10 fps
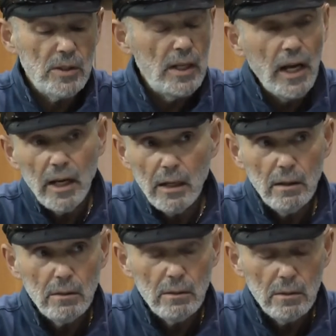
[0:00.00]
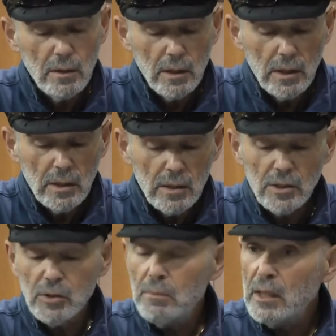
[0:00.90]
today,
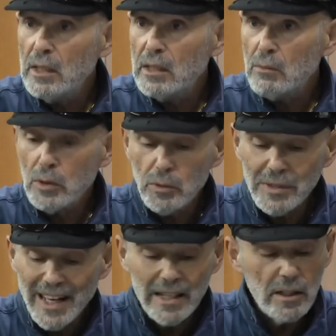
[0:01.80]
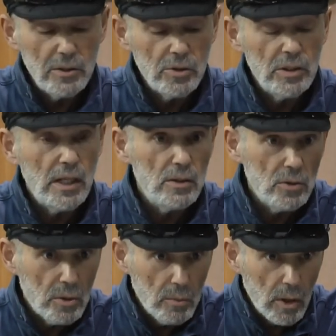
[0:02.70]
doesn't mean that we will not understand
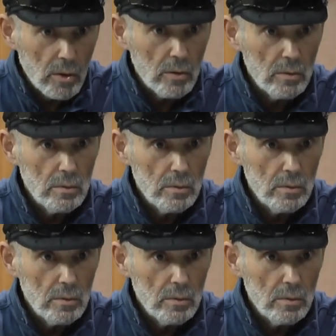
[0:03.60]
it tomorrow.